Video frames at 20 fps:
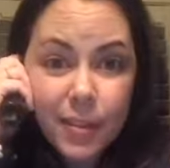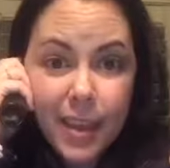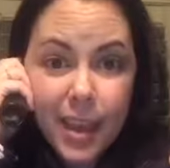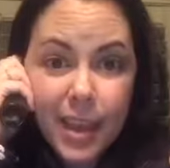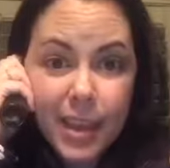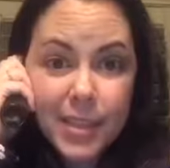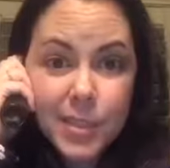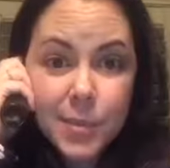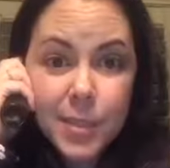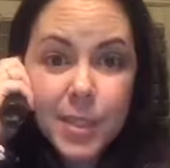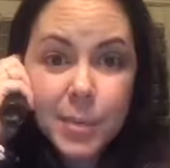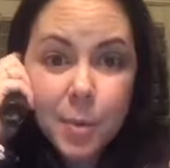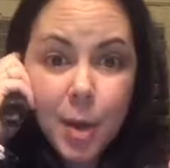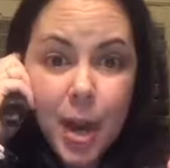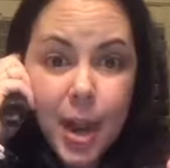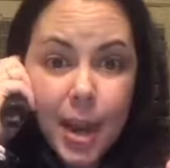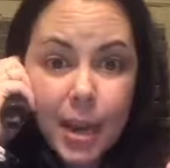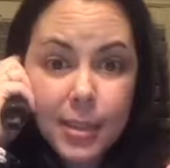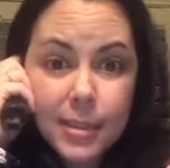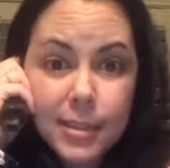things with
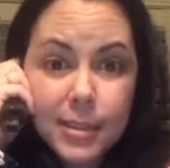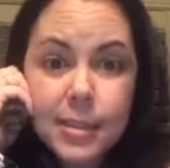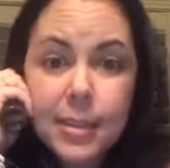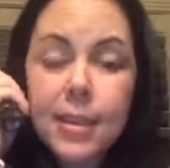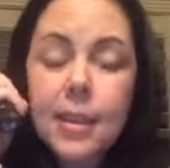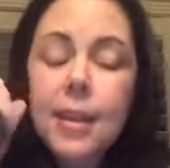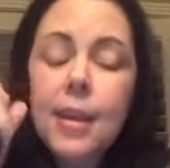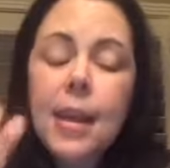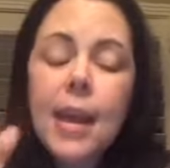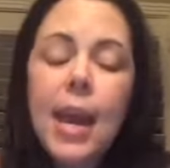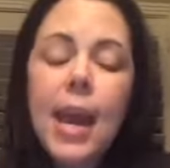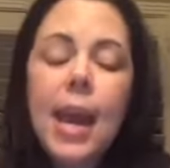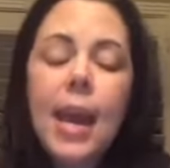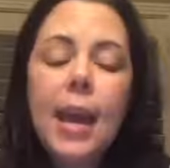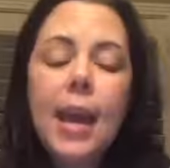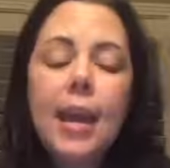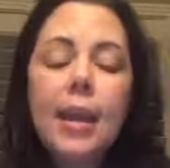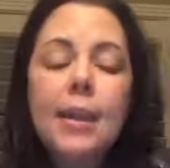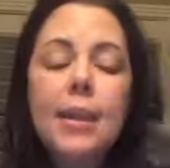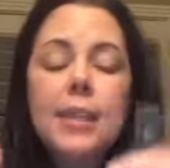sprays,
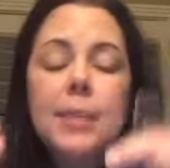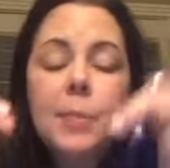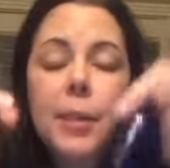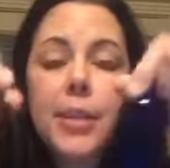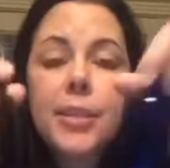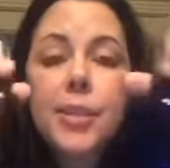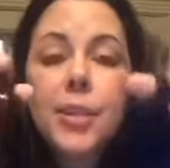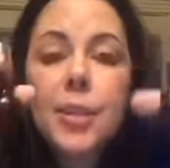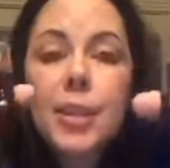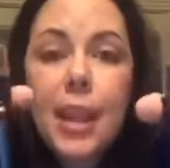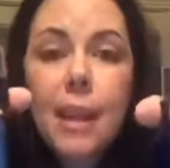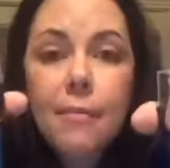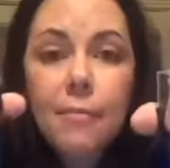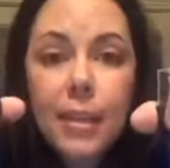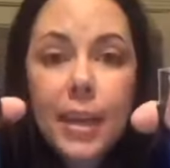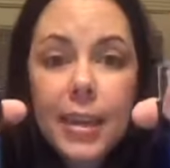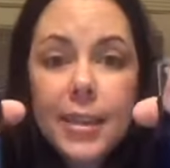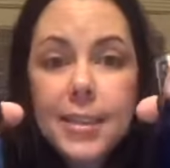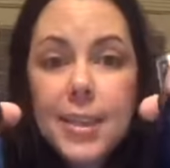and sprays are lovely.